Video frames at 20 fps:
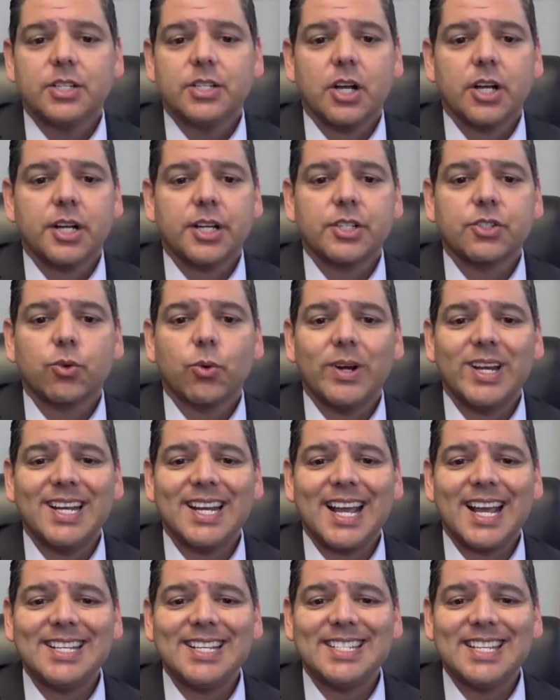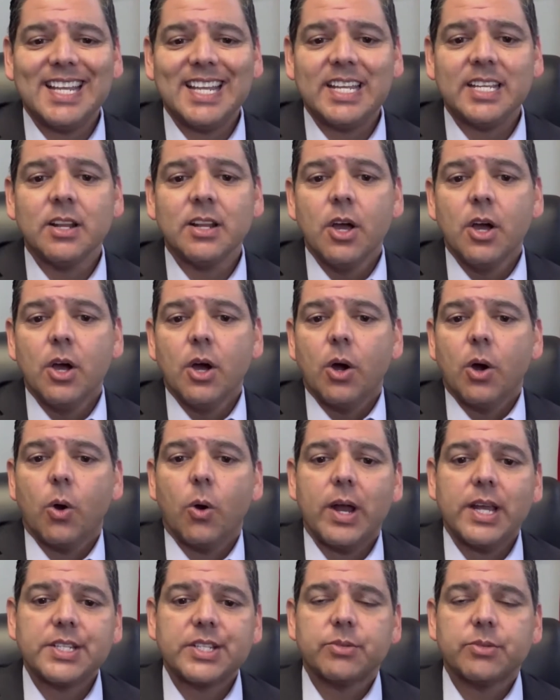Since August 2019,
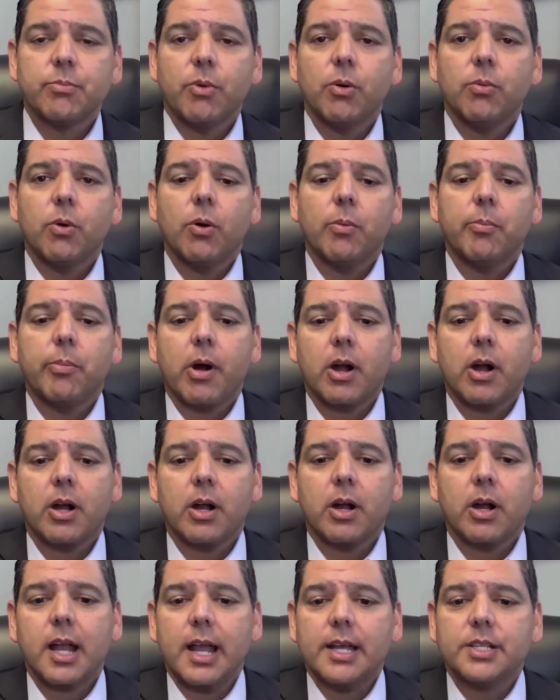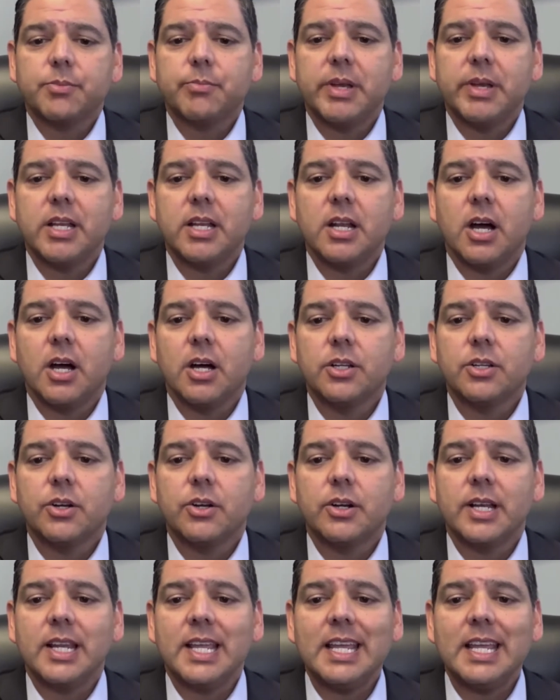Oasis Mobile Park has been
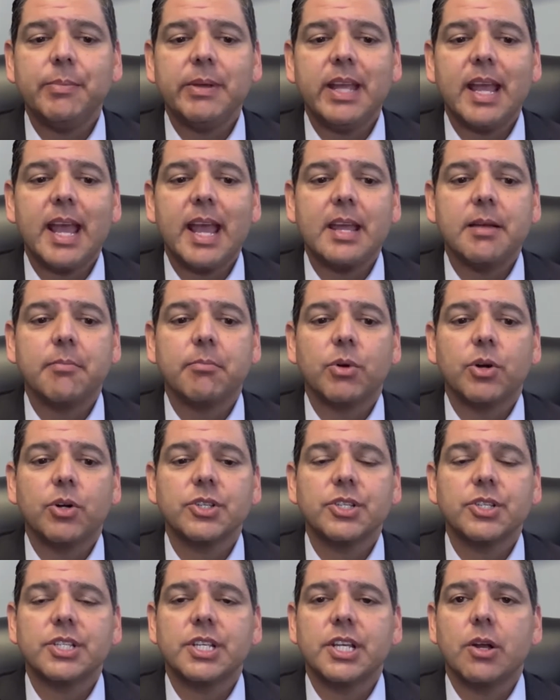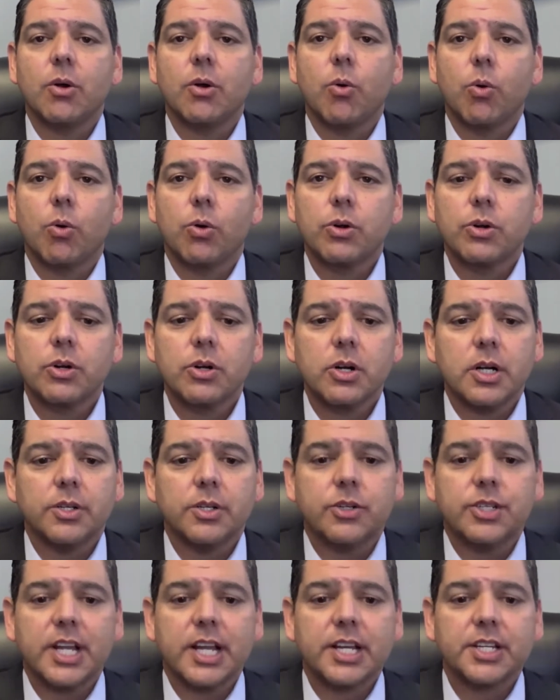under an EPA emergency
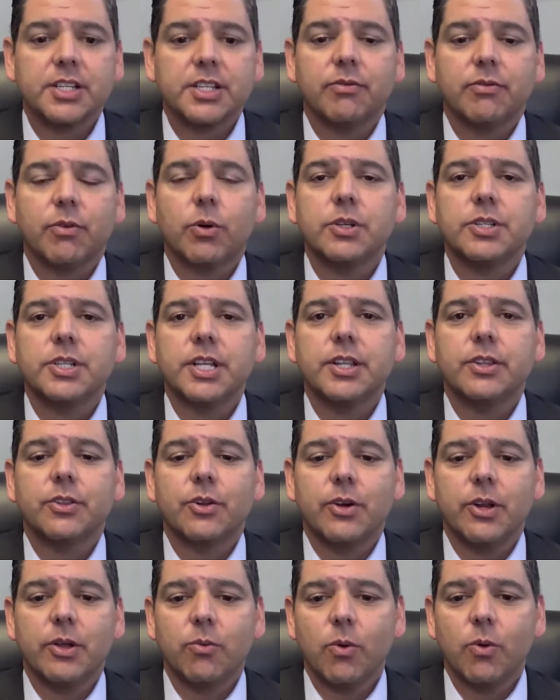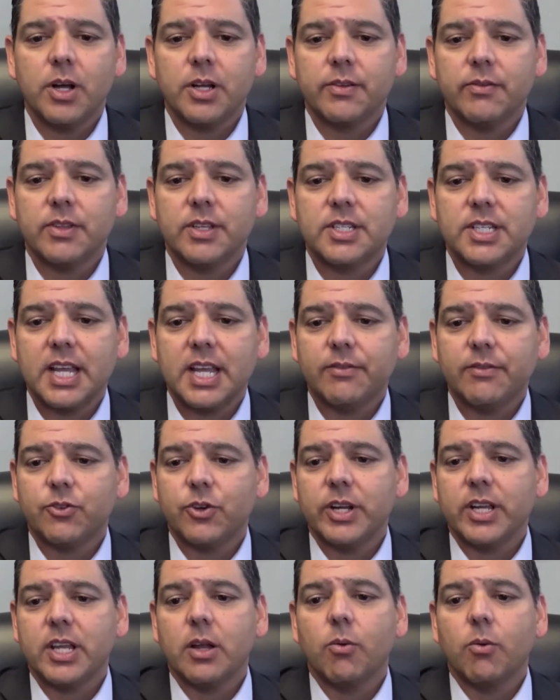order under Section 1431 of the
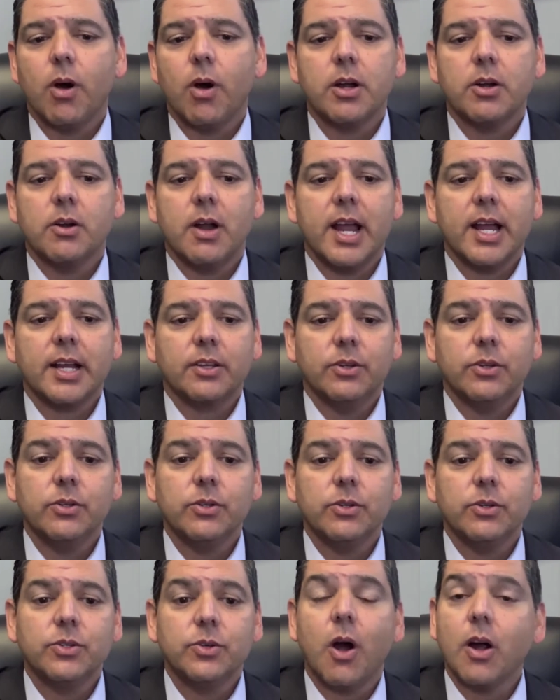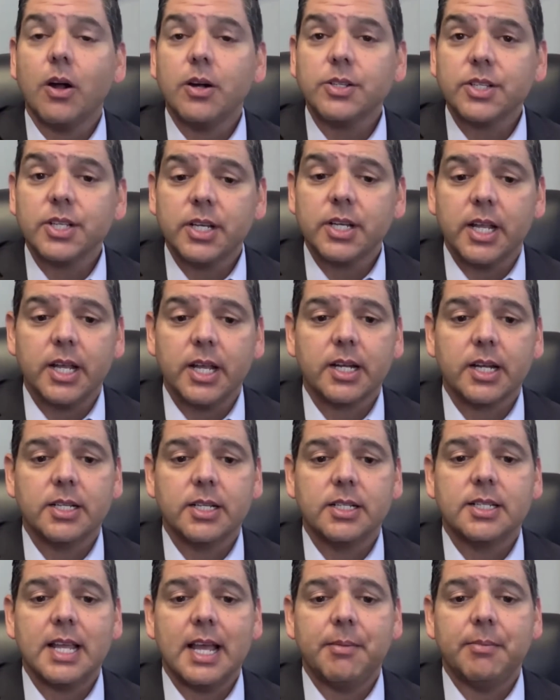Safe Drinking Water Act due to
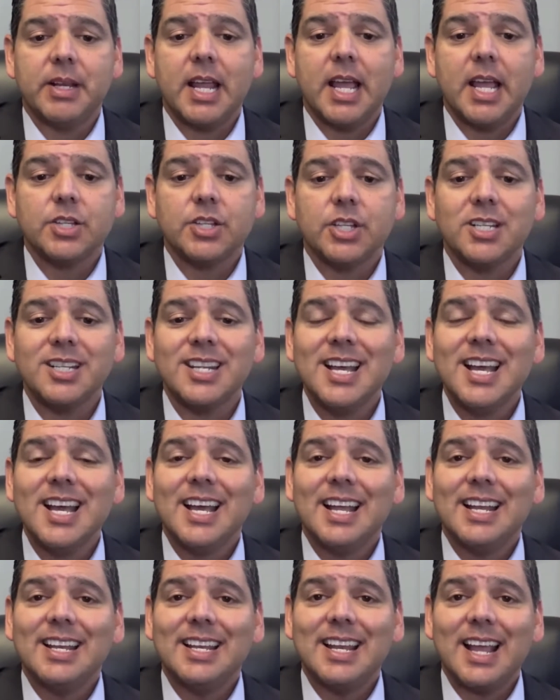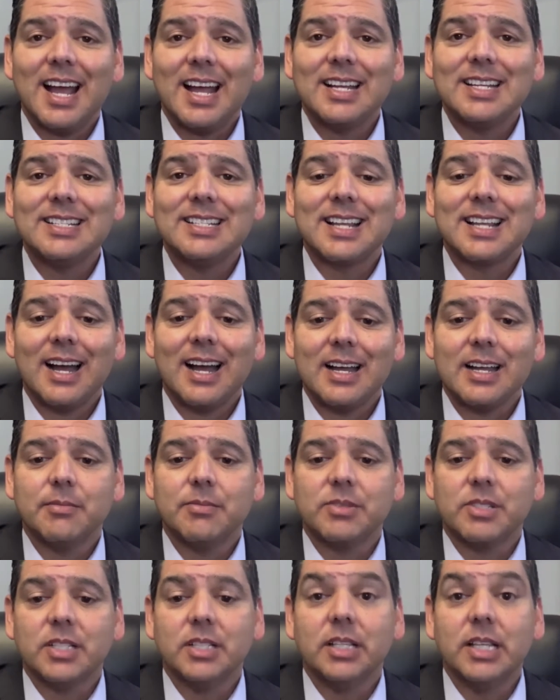arsenic contamination 9
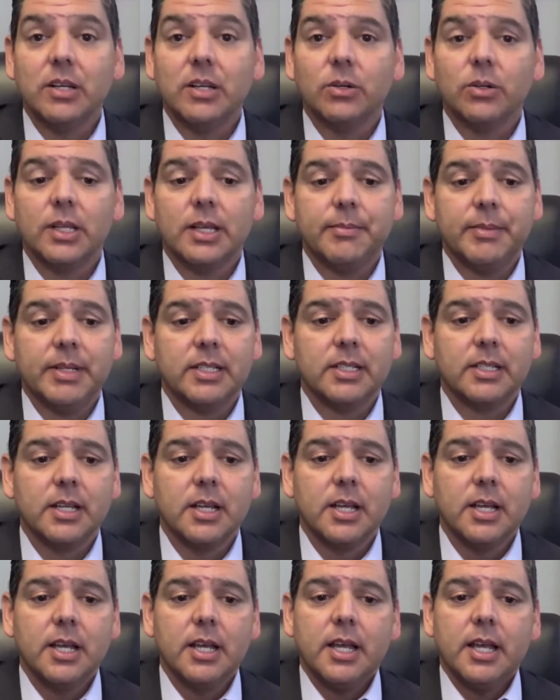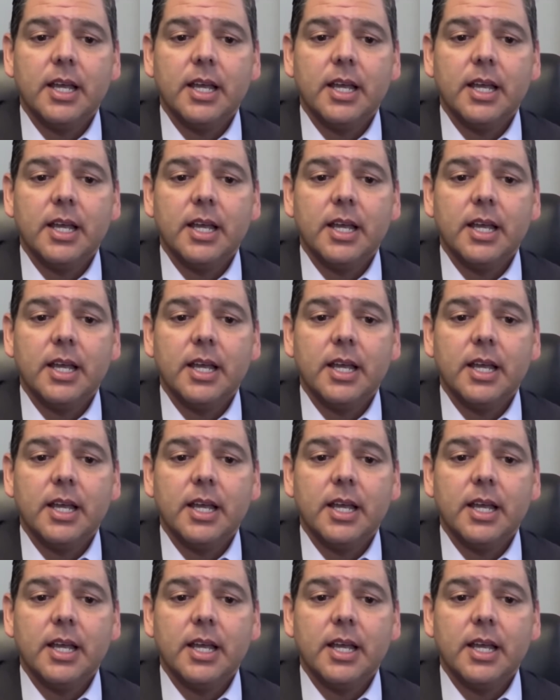times the legal limit.